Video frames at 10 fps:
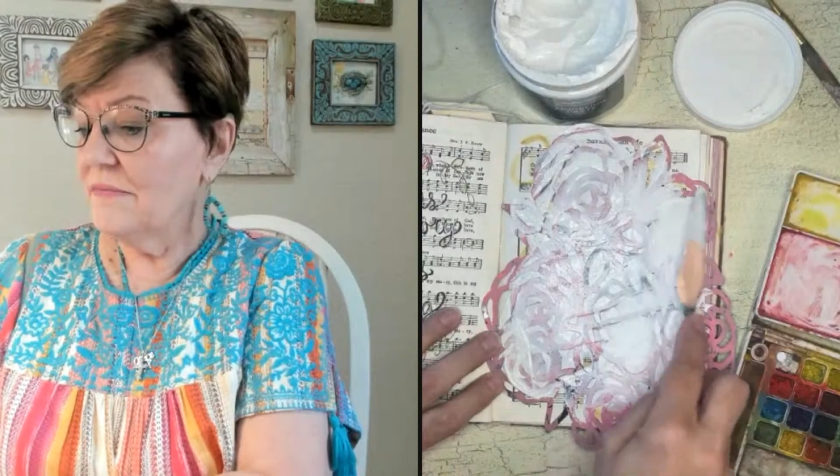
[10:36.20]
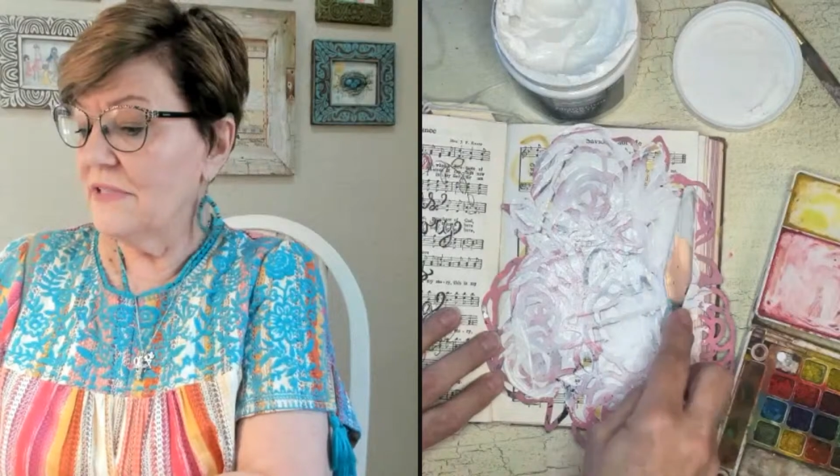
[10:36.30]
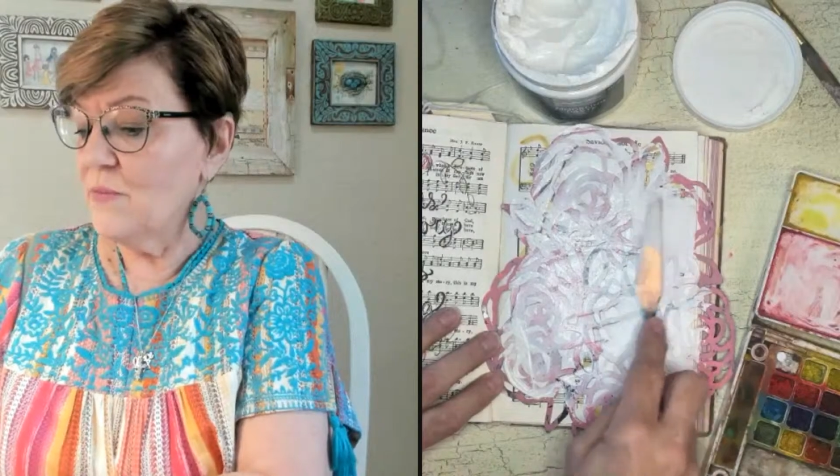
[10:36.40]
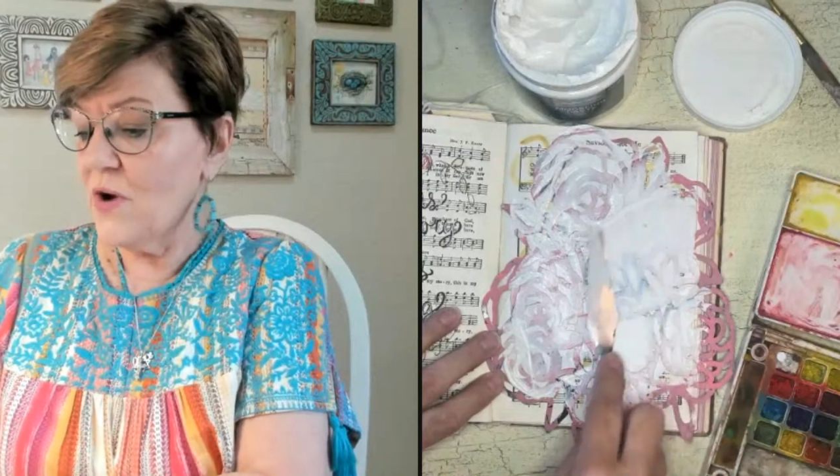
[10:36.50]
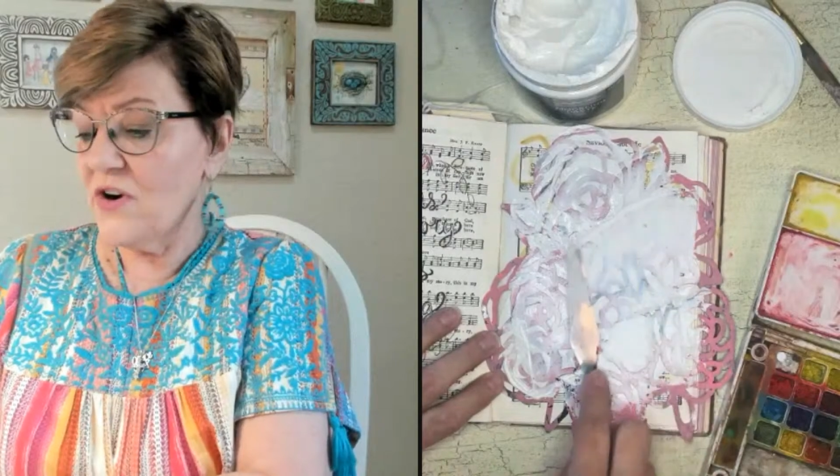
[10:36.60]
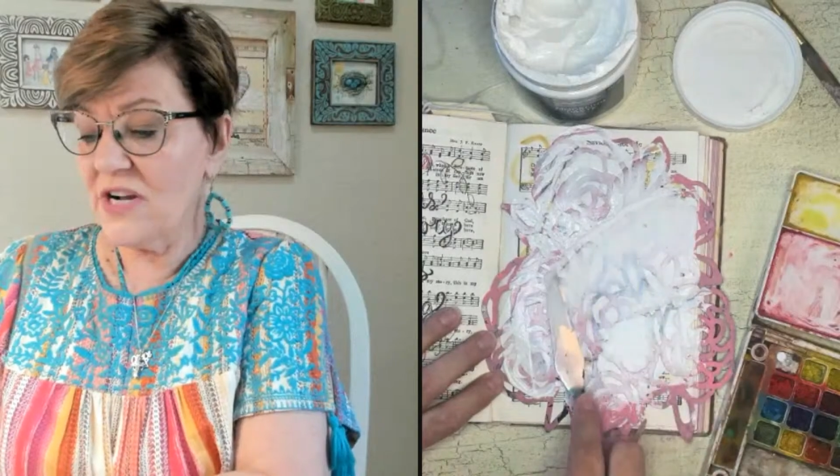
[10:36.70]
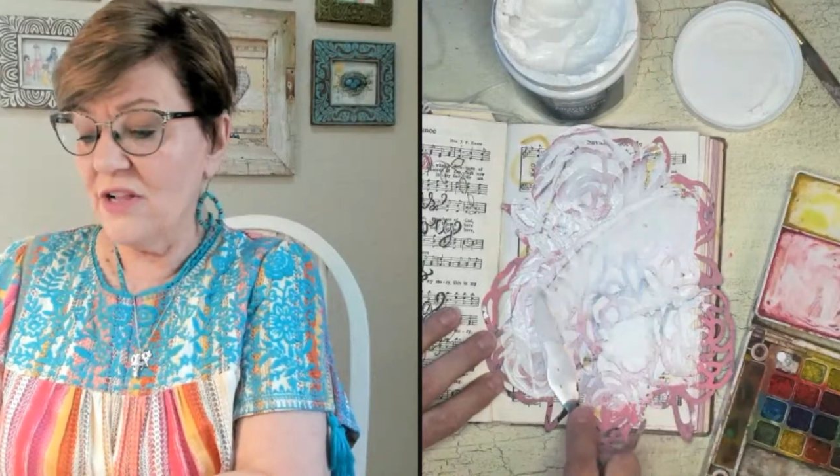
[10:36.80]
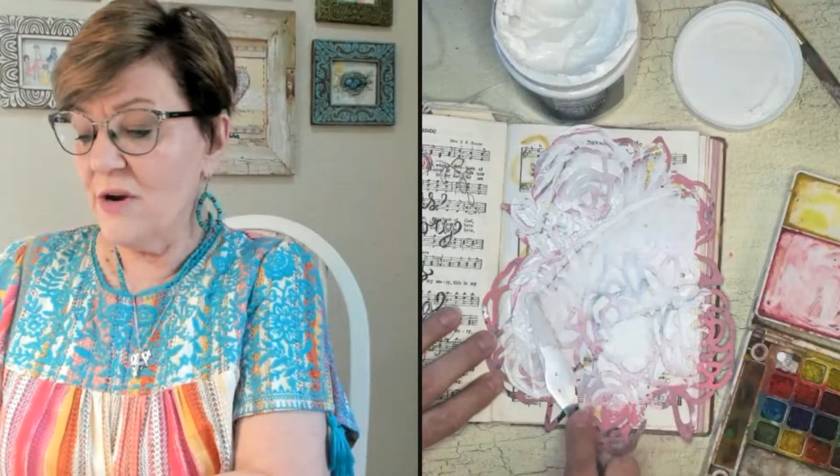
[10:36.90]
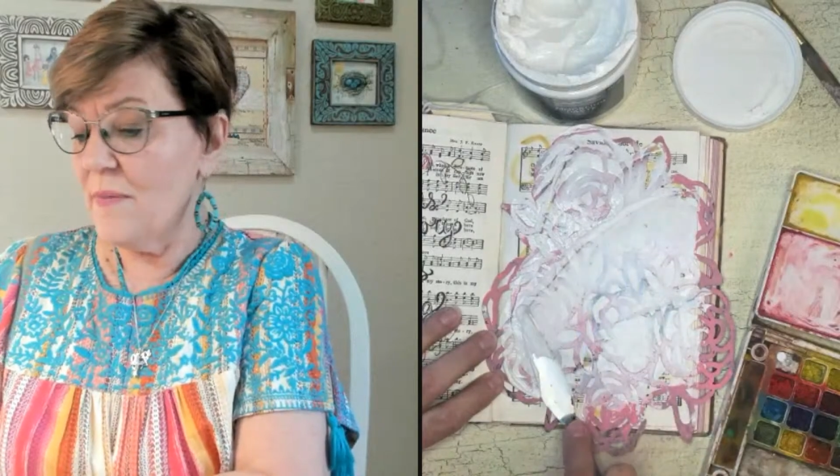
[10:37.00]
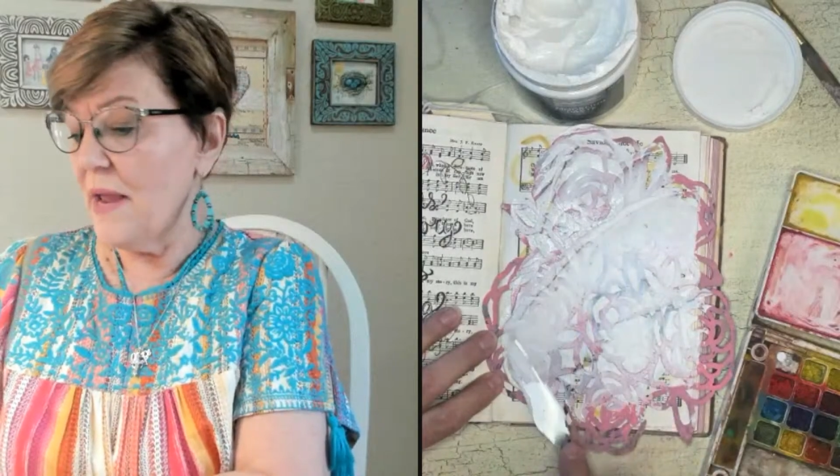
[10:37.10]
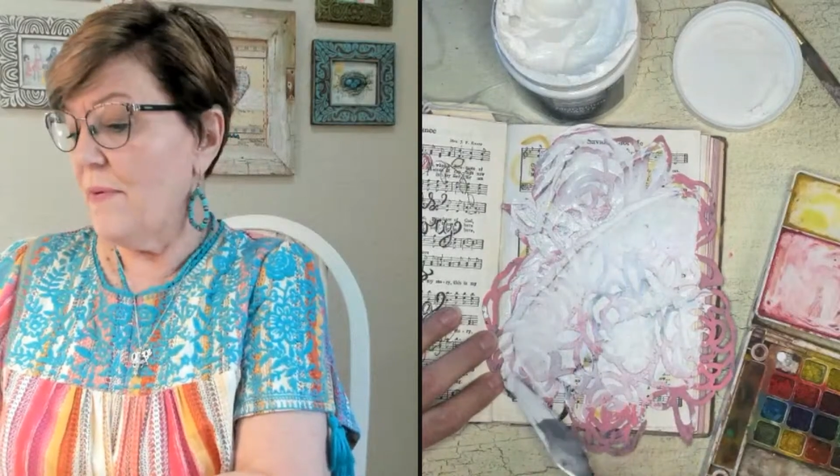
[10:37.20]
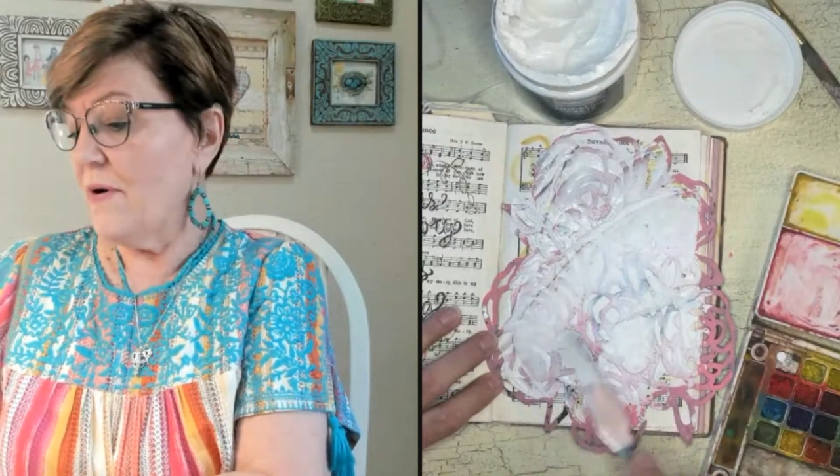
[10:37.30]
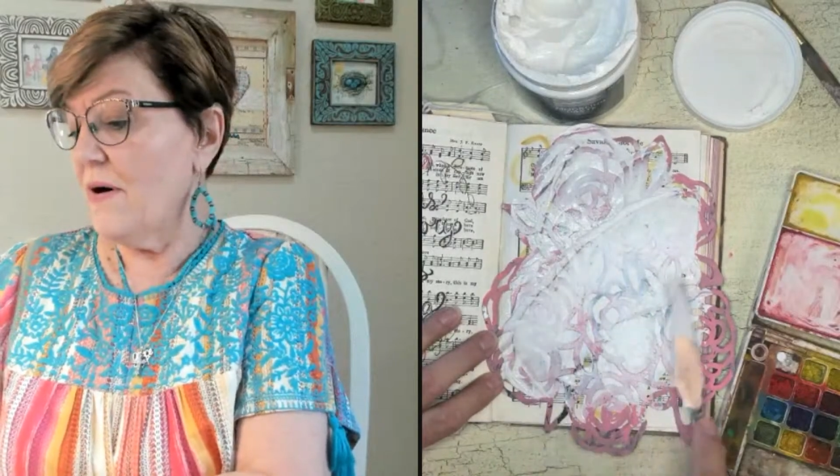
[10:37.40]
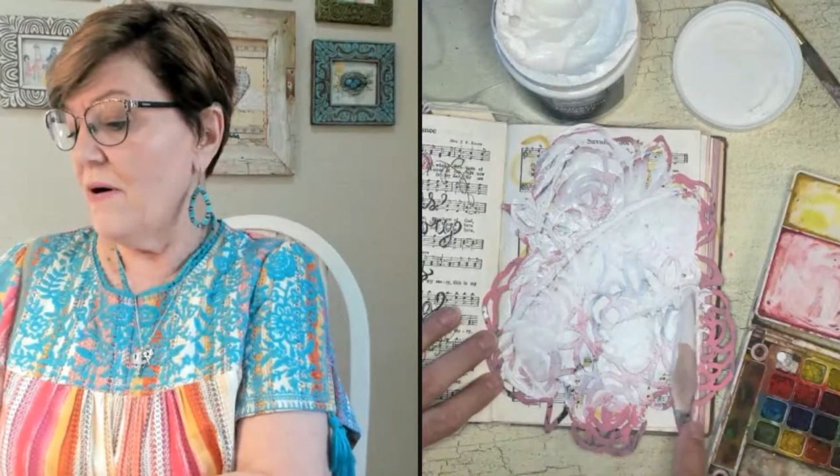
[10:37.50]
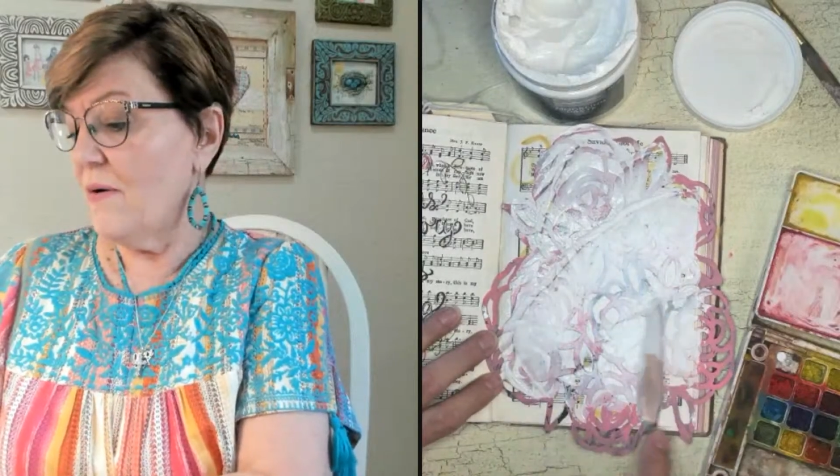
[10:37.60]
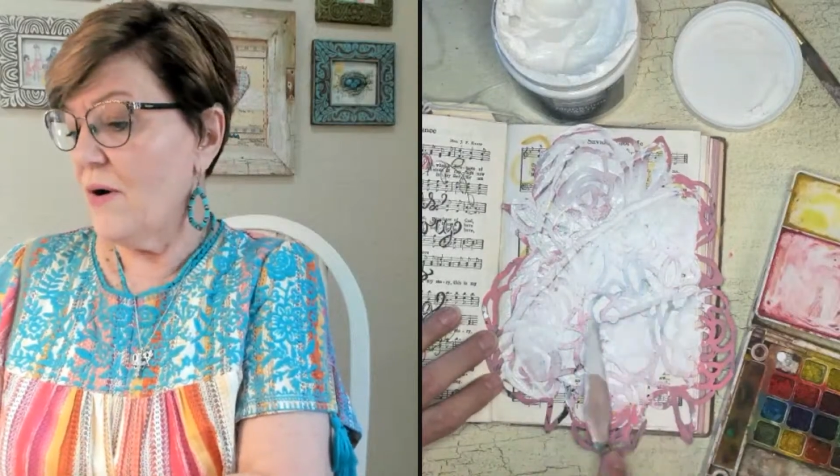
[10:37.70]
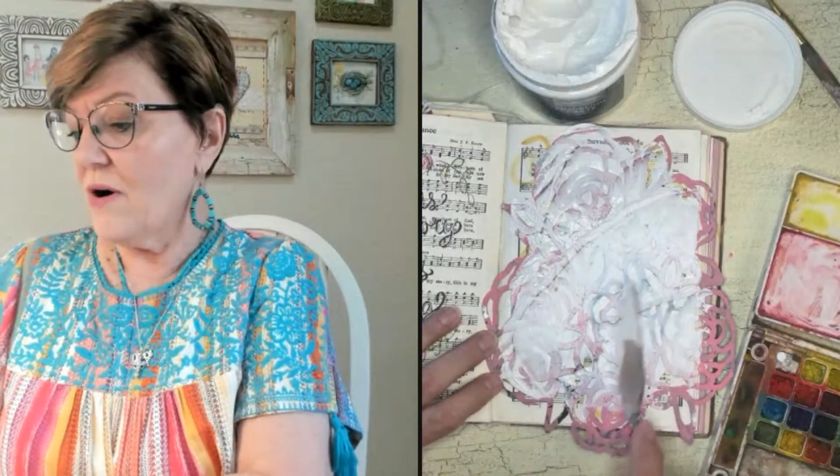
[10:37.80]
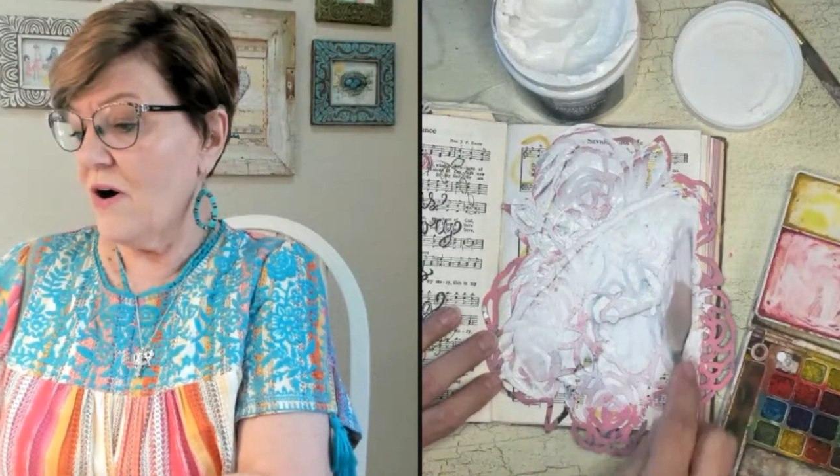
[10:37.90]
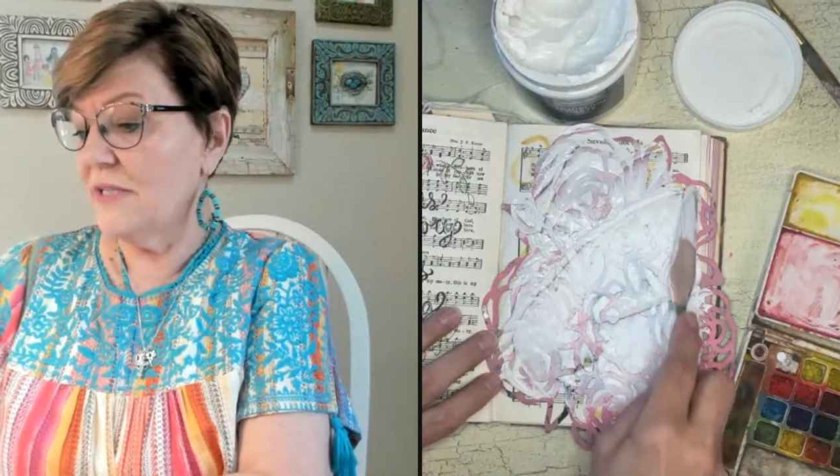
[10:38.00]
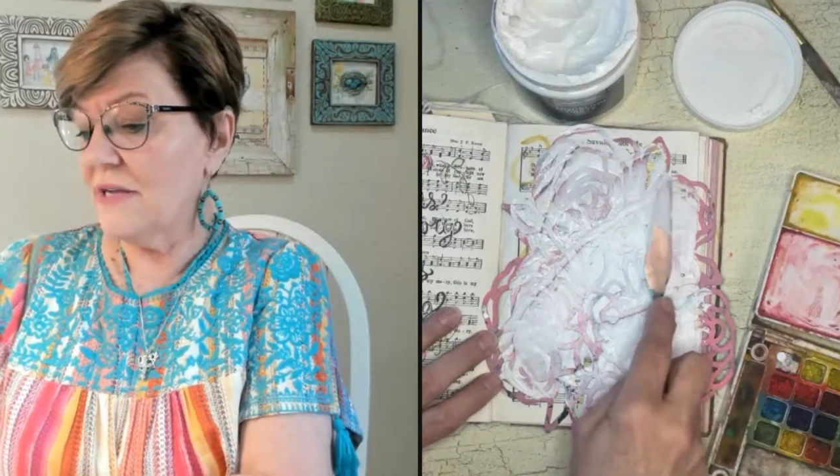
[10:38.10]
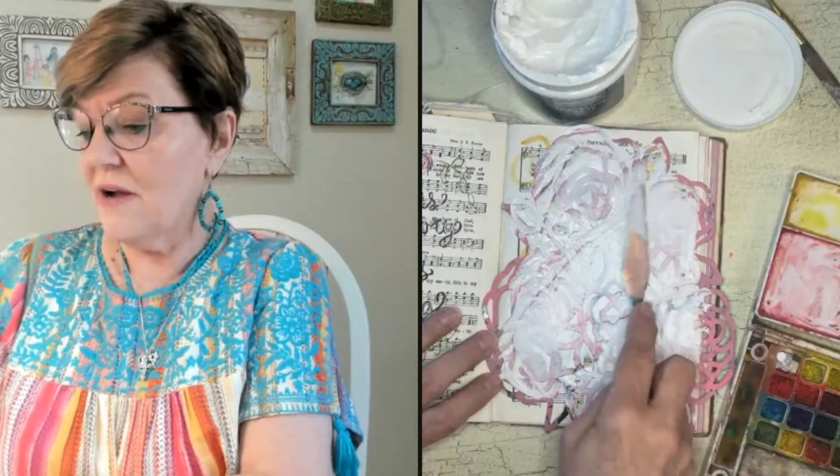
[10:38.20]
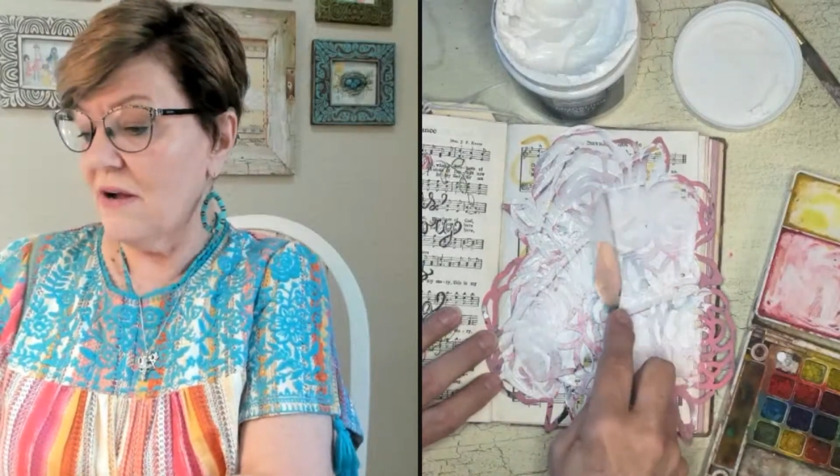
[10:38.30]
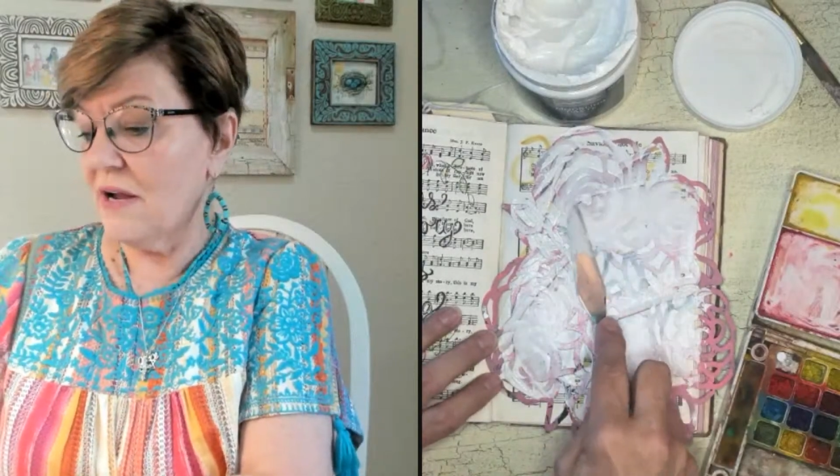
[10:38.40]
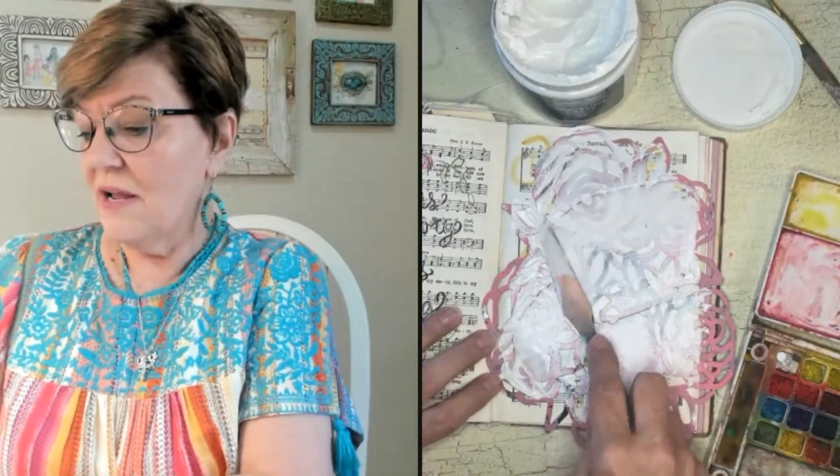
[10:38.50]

some watercolor paper or cardstock,